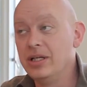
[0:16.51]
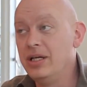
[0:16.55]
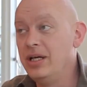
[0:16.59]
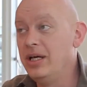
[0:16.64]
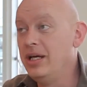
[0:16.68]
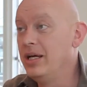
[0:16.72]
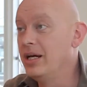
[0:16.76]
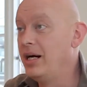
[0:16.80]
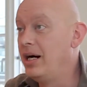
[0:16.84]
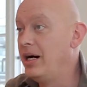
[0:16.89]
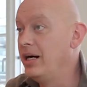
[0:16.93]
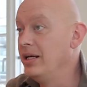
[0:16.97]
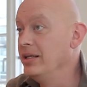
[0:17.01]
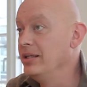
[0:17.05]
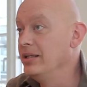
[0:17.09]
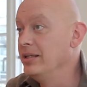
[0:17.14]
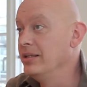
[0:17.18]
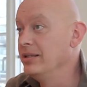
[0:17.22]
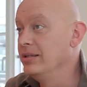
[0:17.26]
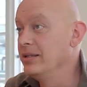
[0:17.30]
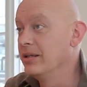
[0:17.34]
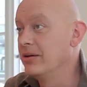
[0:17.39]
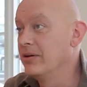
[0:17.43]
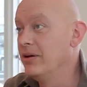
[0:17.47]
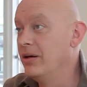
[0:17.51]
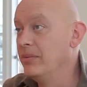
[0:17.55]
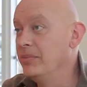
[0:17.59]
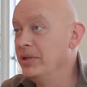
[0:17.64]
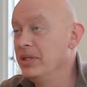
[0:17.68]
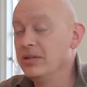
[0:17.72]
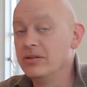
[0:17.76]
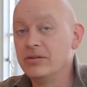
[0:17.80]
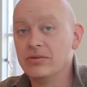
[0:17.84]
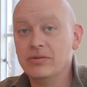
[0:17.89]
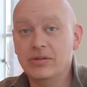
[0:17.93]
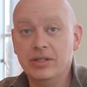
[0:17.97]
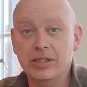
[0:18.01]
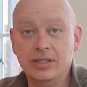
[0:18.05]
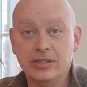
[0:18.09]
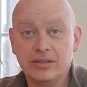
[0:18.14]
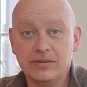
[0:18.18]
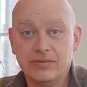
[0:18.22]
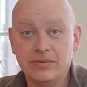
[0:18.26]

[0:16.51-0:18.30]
AI in the coming Grace